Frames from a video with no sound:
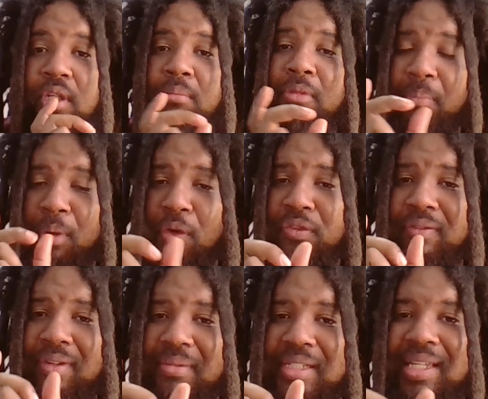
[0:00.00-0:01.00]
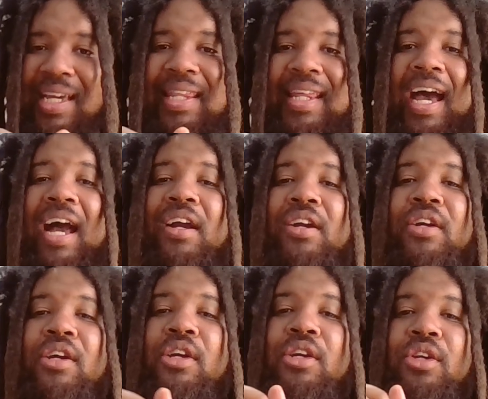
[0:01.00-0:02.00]
But both of them say that
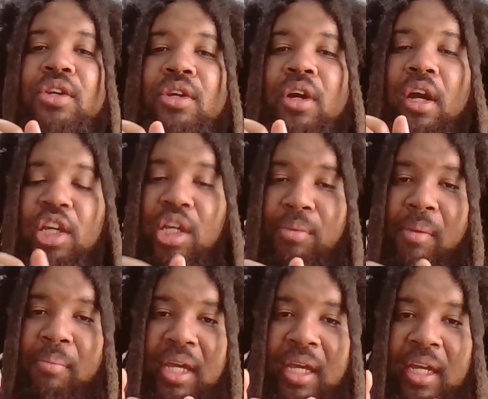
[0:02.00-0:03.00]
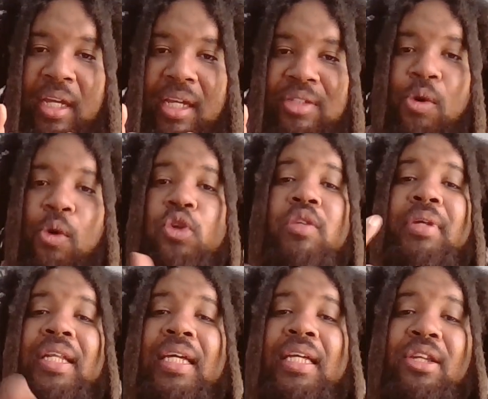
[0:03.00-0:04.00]
a human being is
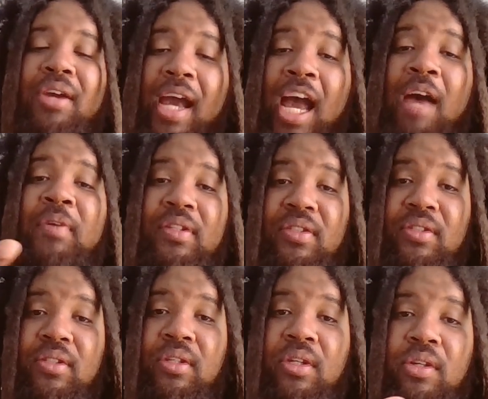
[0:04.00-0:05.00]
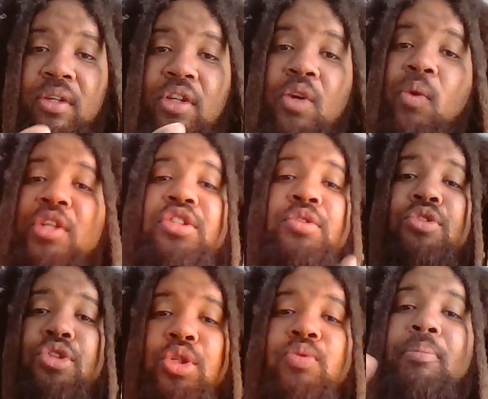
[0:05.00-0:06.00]
ultimately their habits. You're what you
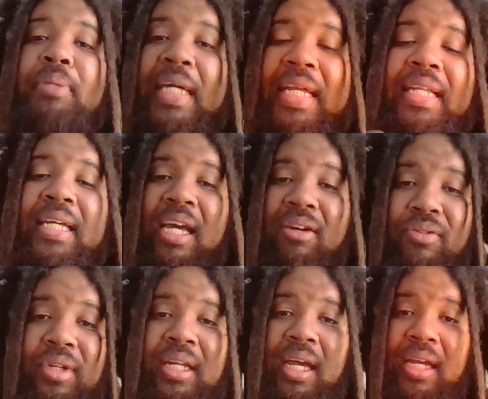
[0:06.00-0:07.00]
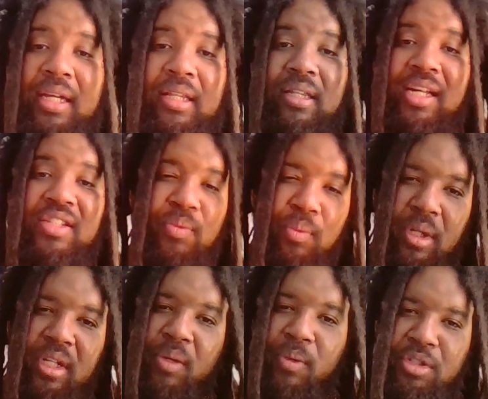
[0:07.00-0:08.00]
do repeatedly every day. That's
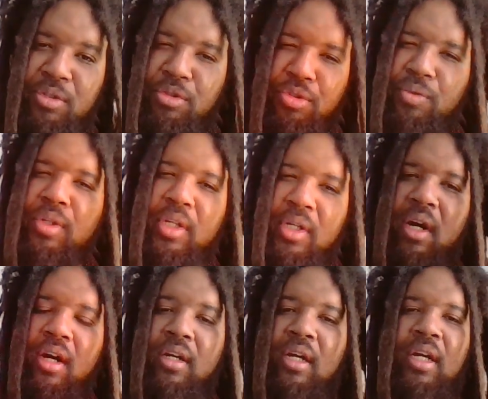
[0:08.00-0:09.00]
really what you truly are.